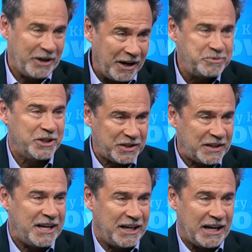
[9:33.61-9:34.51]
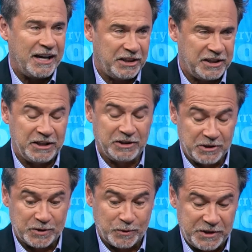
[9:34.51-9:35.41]
very... I'm just saying, I think
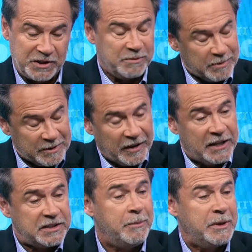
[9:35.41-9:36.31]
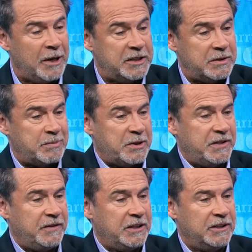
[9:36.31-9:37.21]
there's wisdom to be found. Tell me about the specific